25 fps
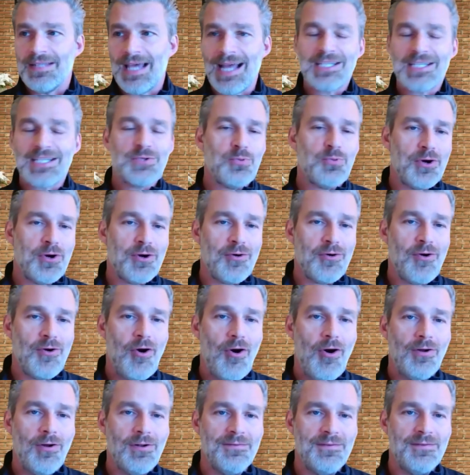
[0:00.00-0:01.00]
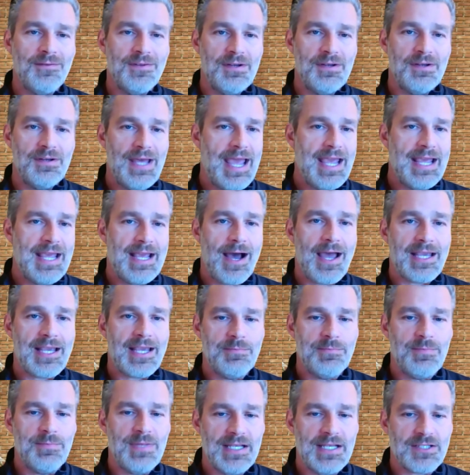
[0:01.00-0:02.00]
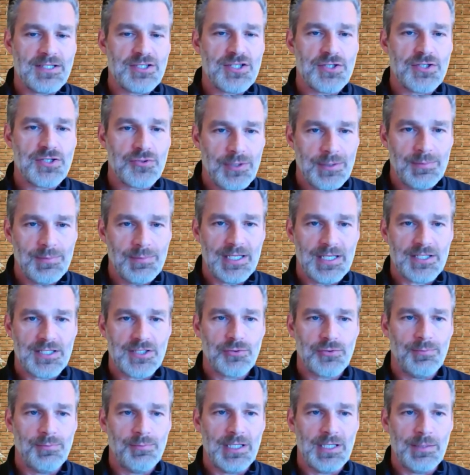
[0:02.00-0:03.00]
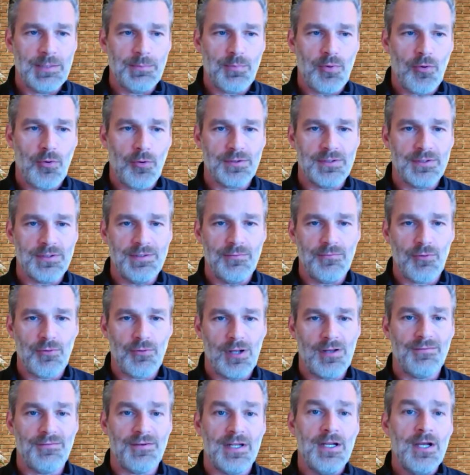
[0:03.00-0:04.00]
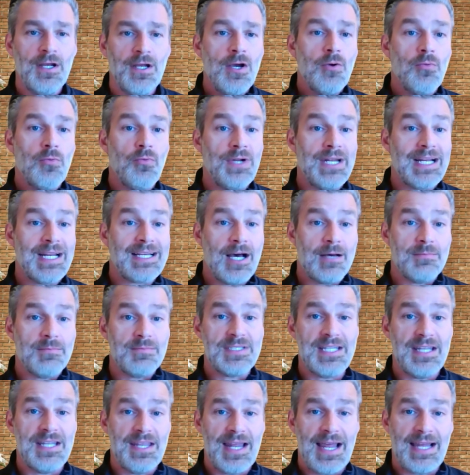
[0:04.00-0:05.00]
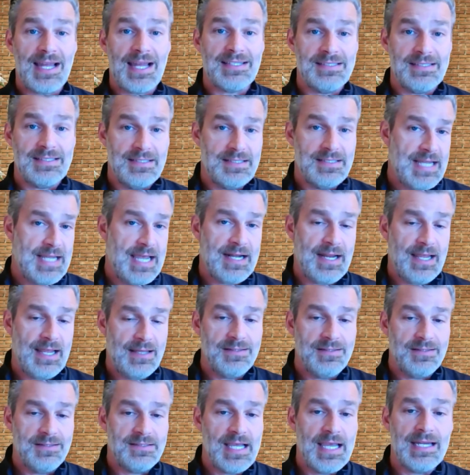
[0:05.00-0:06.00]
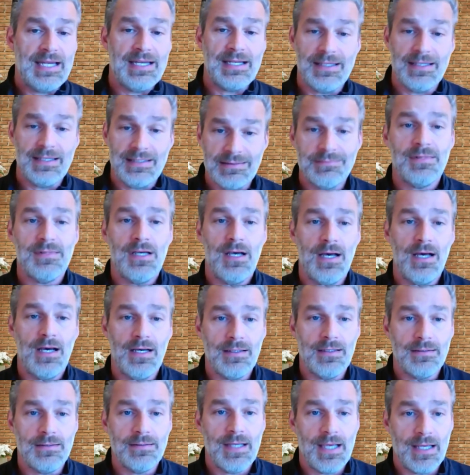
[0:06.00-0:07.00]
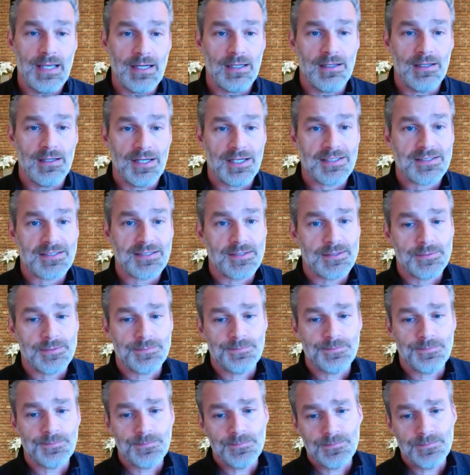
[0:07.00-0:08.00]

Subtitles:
that's where all of AI can be extremely, extremely important and relevant when it comes to that data analytics.